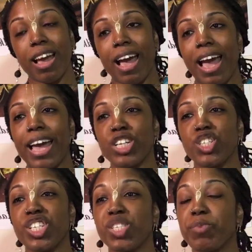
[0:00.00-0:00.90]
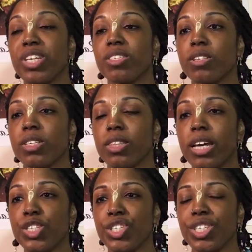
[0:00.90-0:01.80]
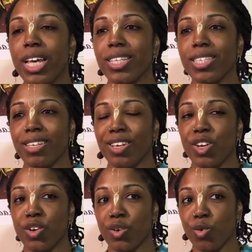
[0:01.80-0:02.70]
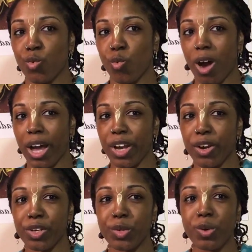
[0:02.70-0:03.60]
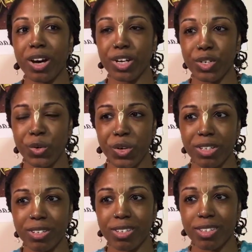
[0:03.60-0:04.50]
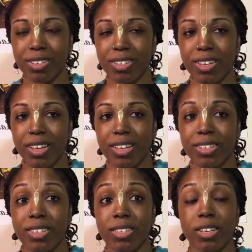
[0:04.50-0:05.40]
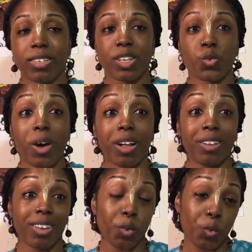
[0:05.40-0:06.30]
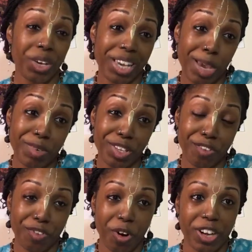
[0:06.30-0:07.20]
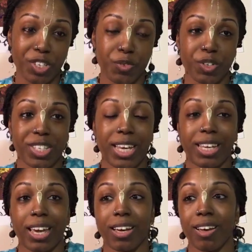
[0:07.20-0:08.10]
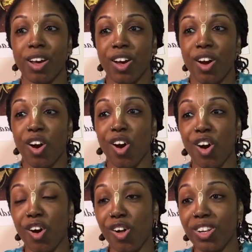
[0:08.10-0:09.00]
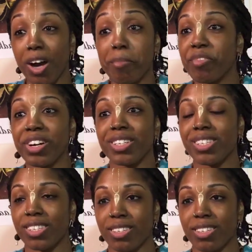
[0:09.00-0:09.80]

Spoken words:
And she speaks to Sita and she says, "Why are you unadorned?" Sita says, "Well, we came to the forest forsaking all comforts."